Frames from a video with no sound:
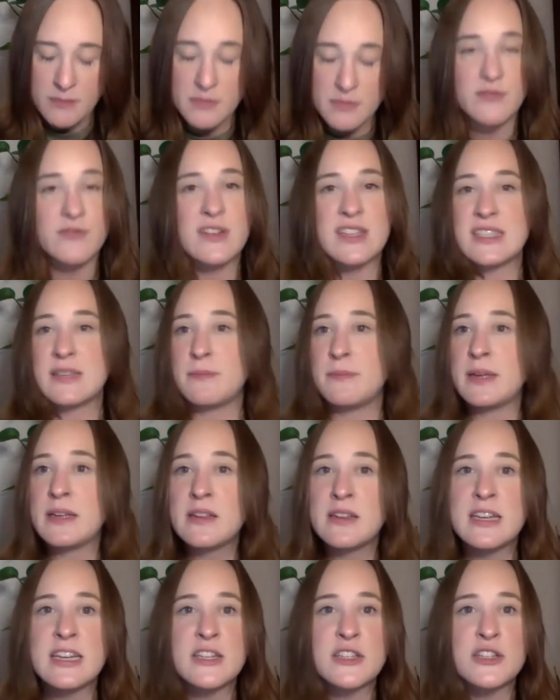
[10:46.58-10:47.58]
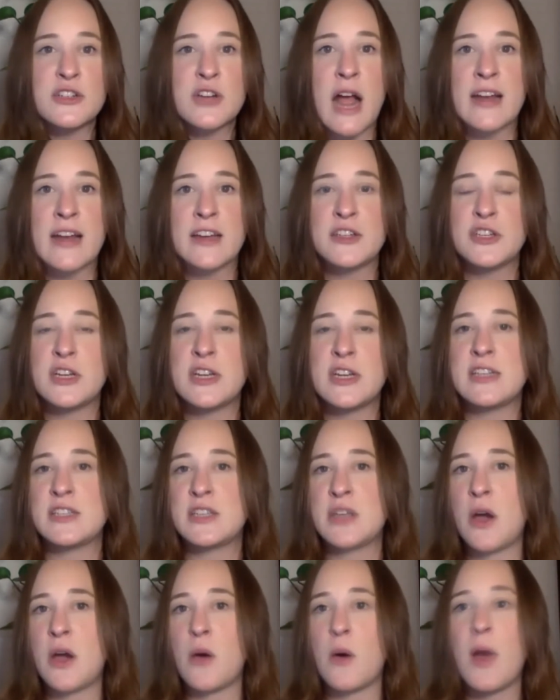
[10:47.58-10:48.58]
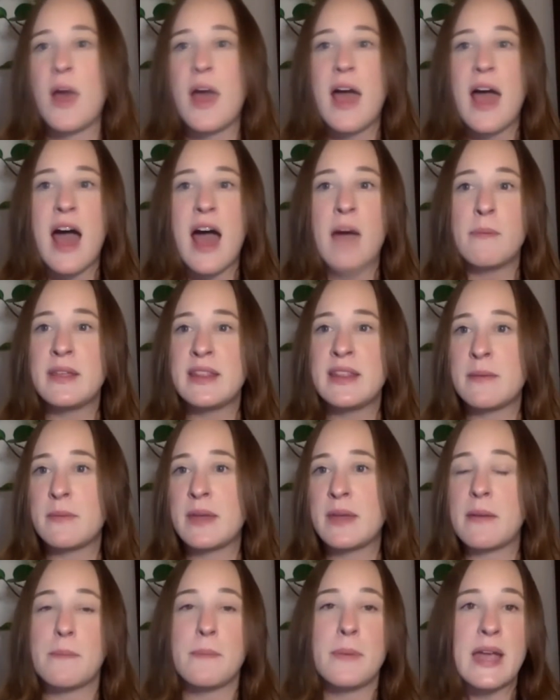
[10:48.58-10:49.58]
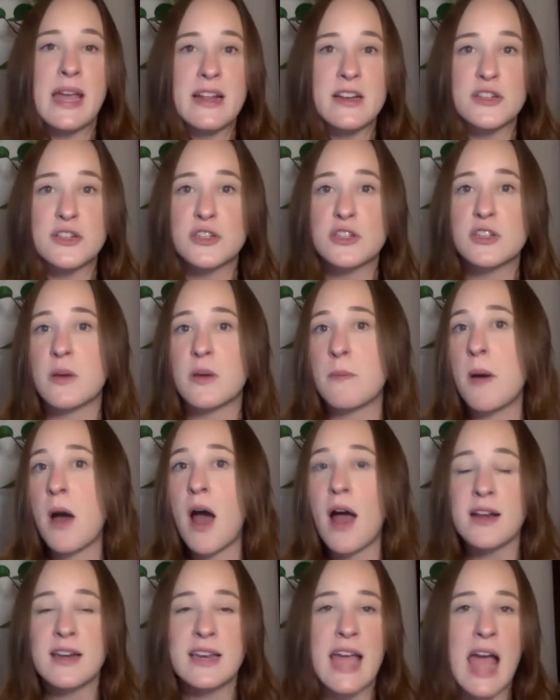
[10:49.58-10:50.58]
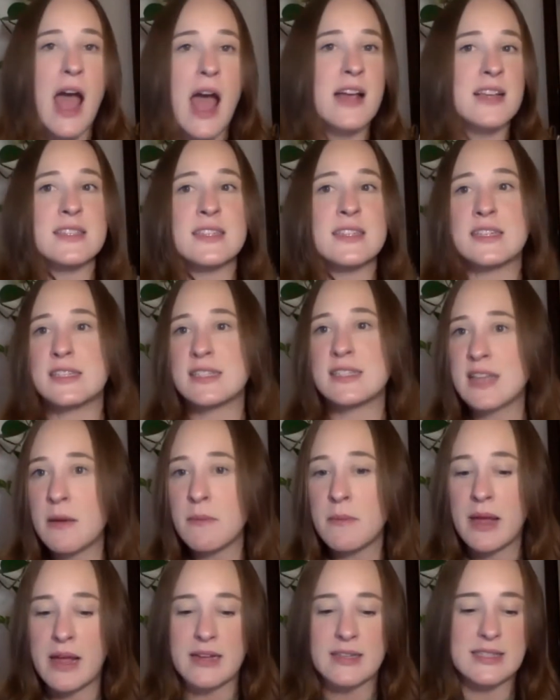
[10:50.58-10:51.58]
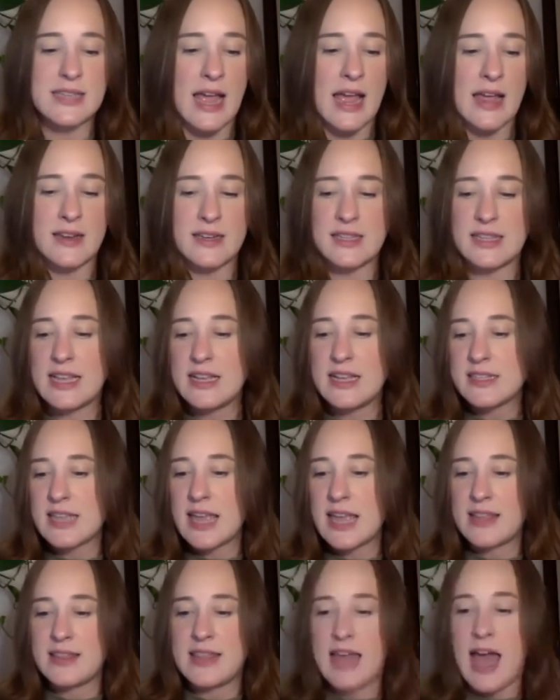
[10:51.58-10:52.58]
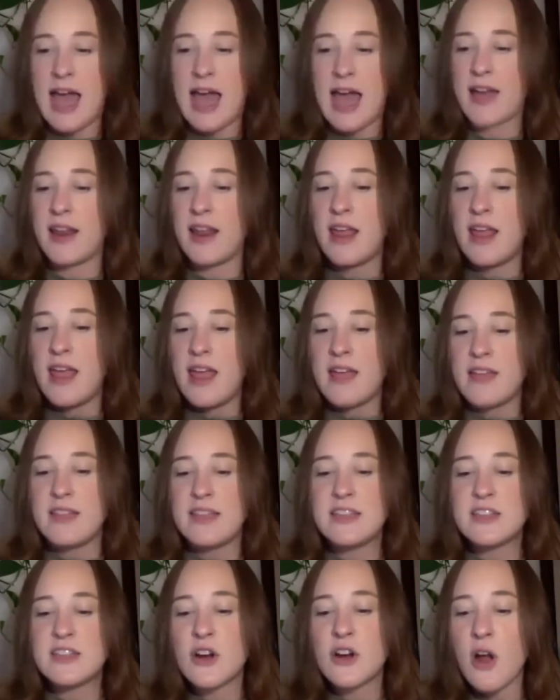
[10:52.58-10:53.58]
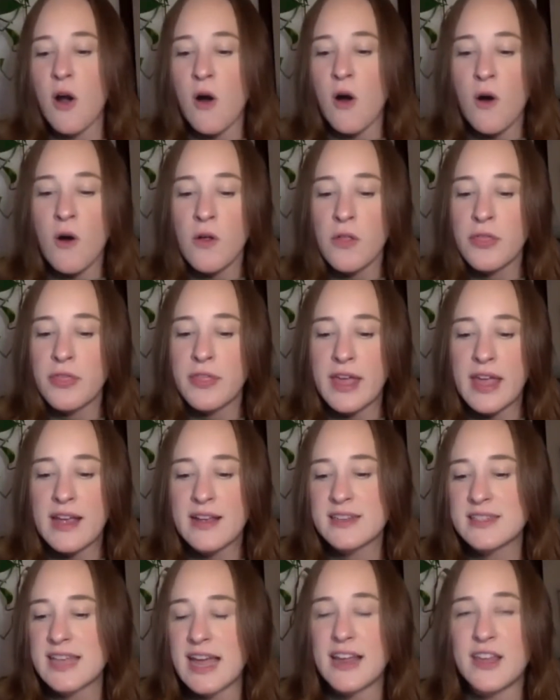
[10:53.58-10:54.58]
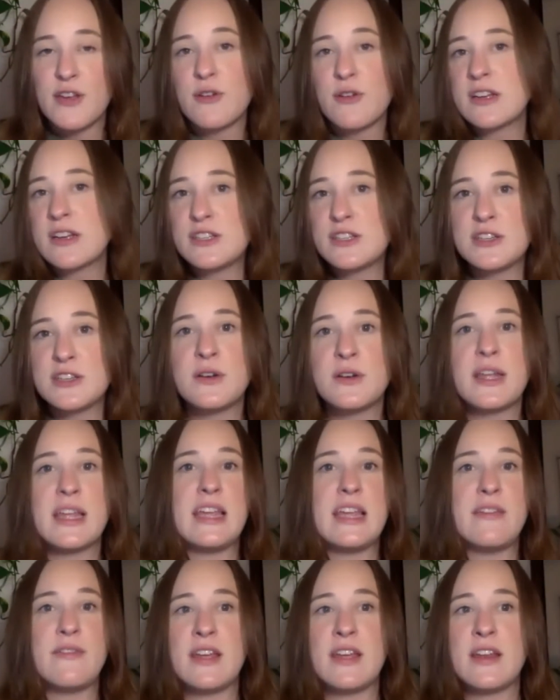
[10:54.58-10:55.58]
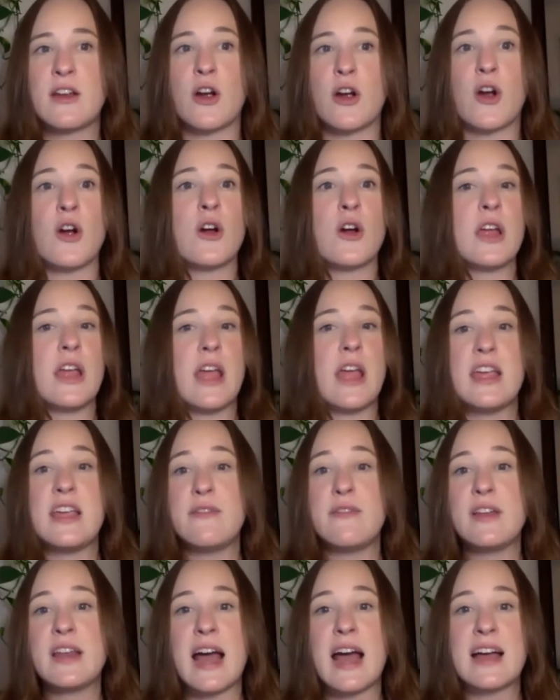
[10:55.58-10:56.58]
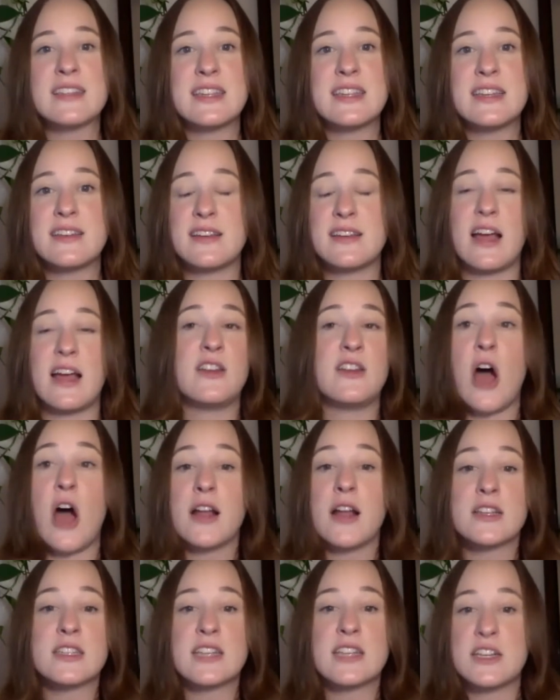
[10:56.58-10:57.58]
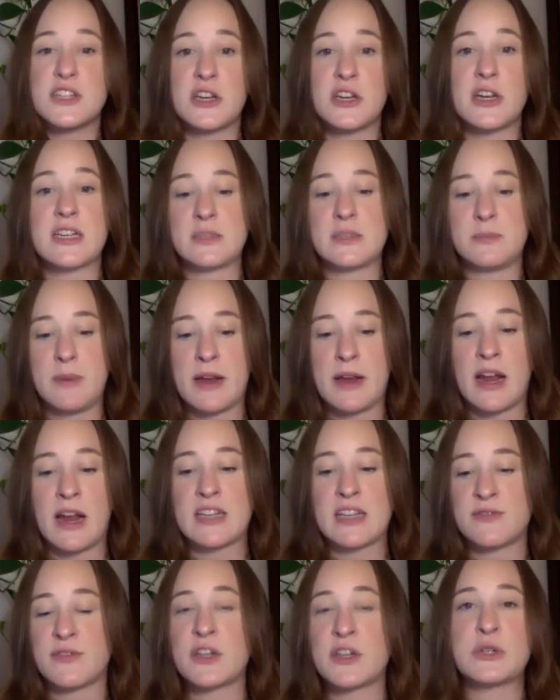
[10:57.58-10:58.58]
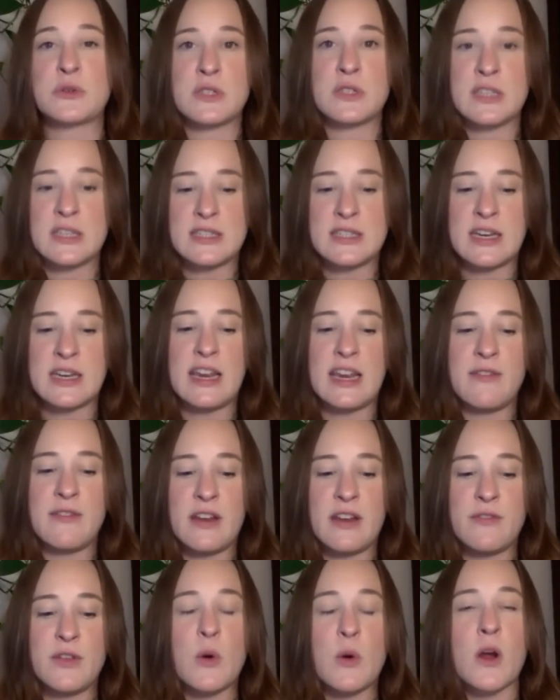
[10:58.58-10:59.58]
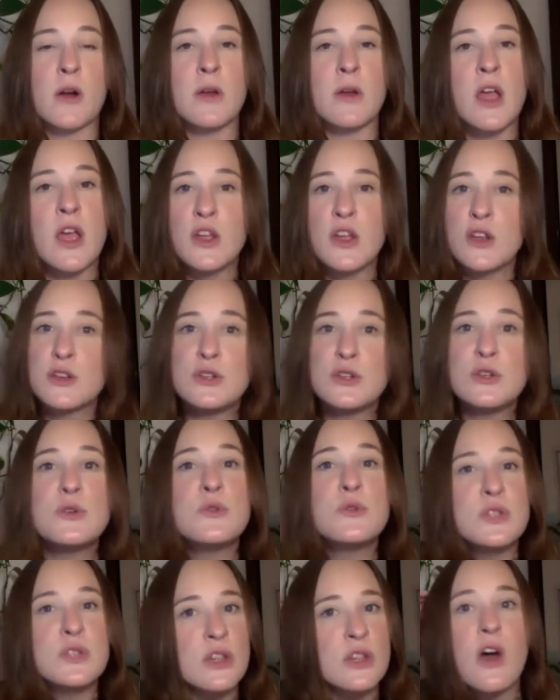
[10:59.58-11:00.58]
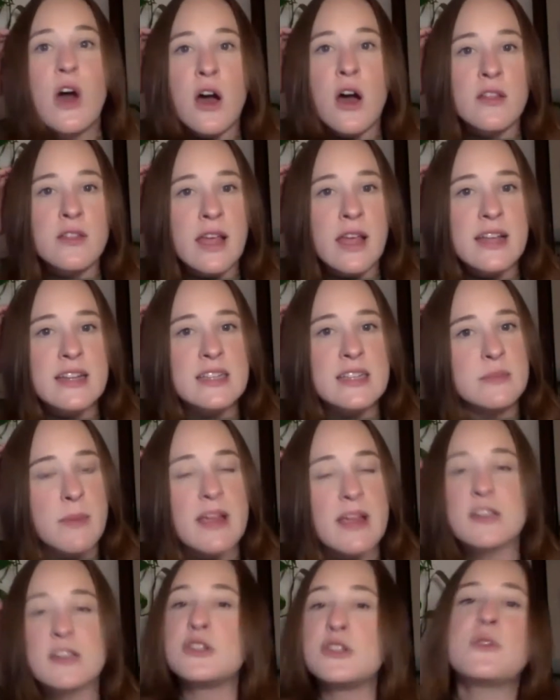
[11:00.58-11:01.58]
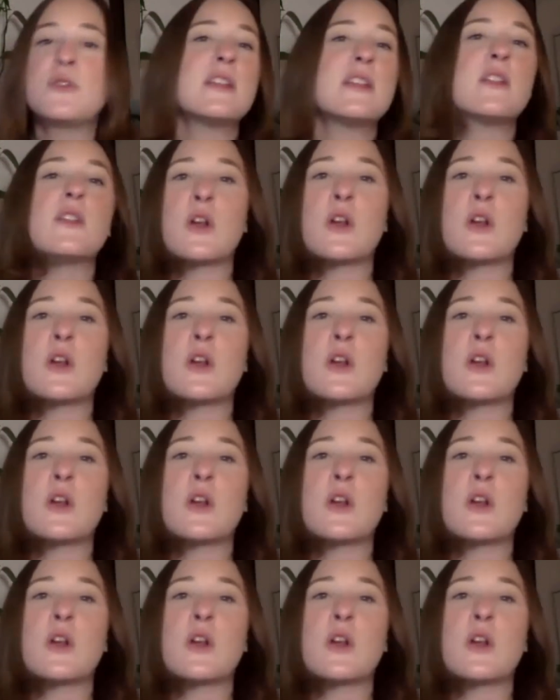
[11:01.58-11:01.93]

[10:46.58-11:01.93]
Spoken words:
visibility strategy, so helping them get pitched to podcasts and summits and things like that. These are all things that you can do even as not such an experienced virtual assistant. Even if you are new to the online space, you can